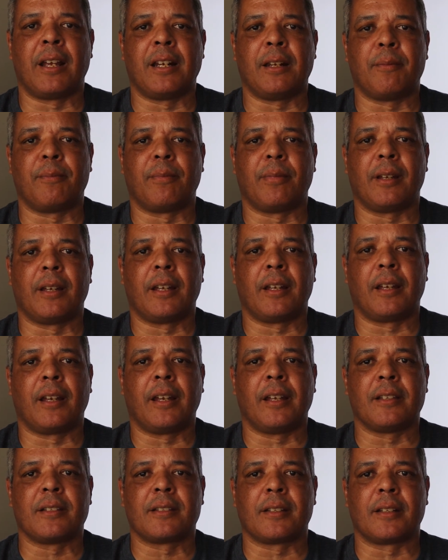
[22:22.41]
any
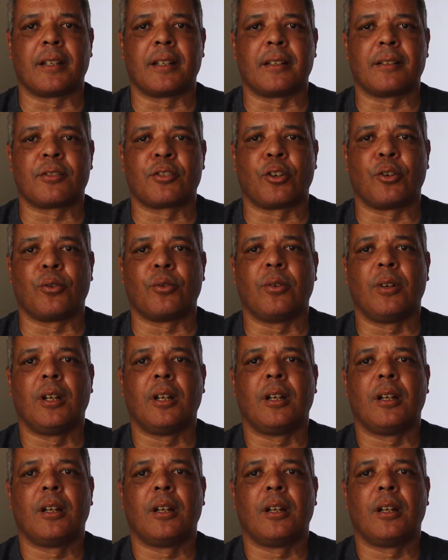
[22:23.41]
incident. So,